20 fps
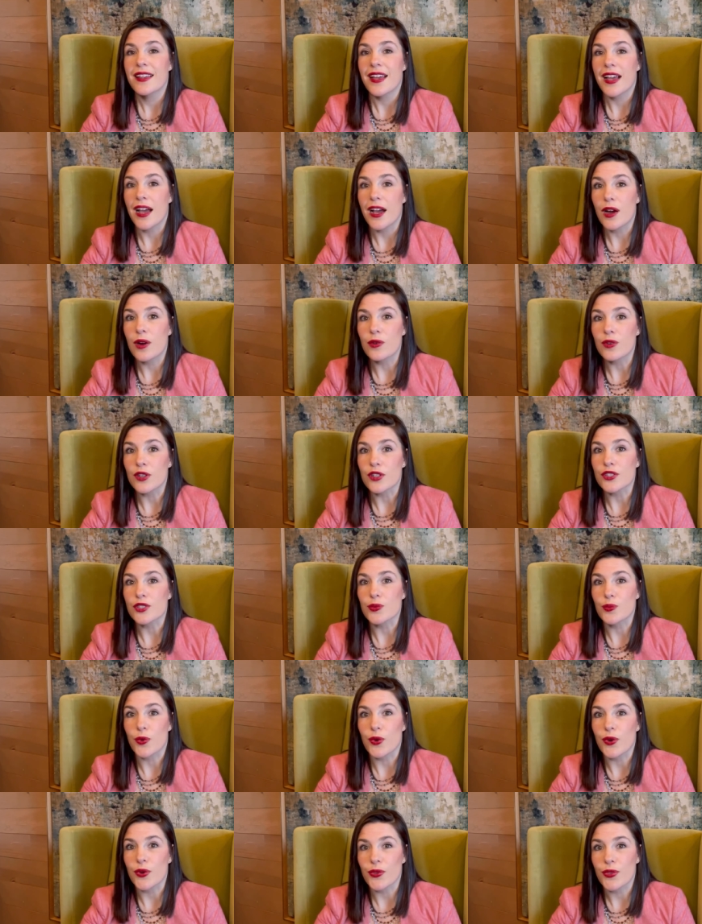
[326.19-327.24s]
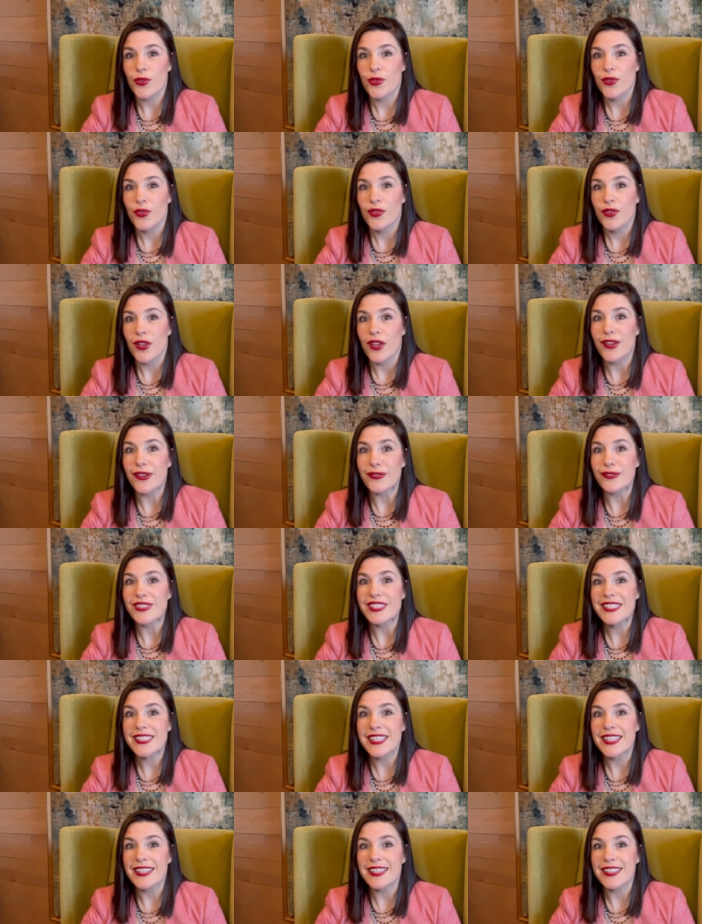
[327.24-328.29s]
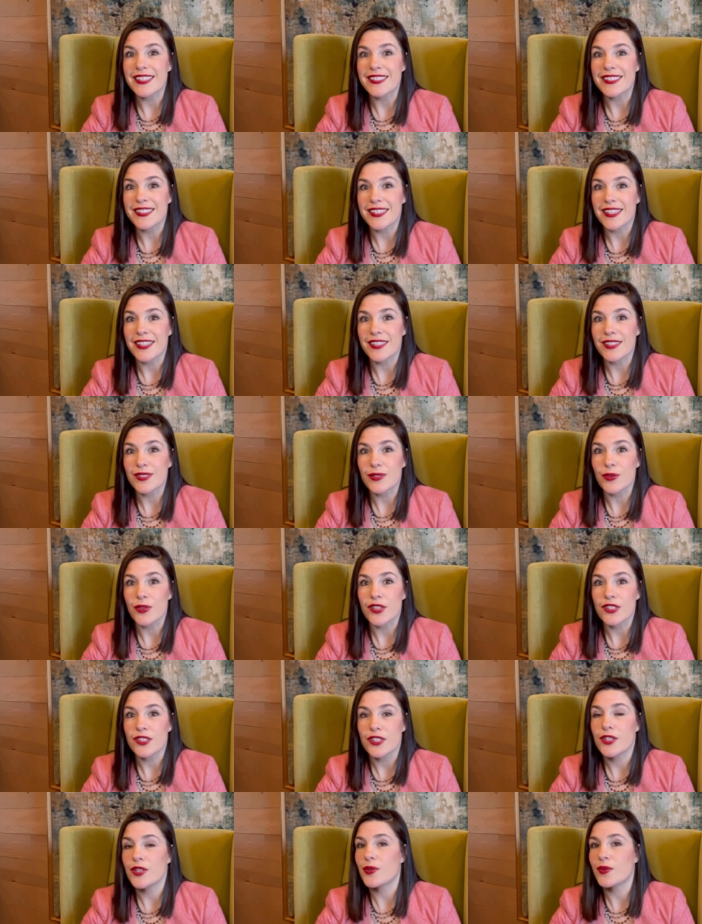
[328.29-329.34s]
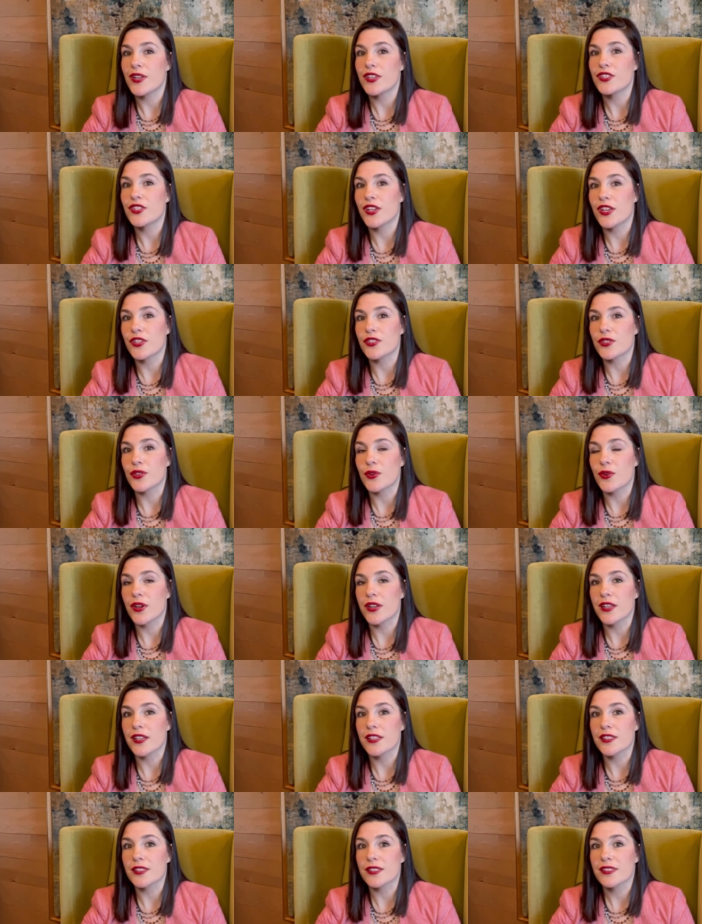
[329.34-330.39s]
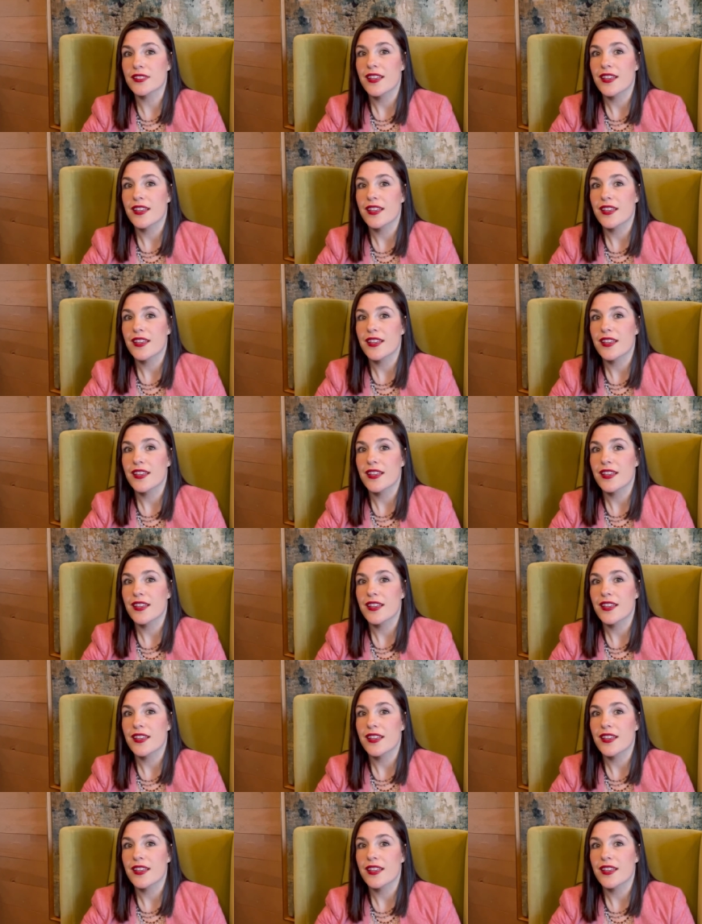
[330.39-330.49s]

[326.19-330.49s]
hours worth of C E Cs, or continuing education credits.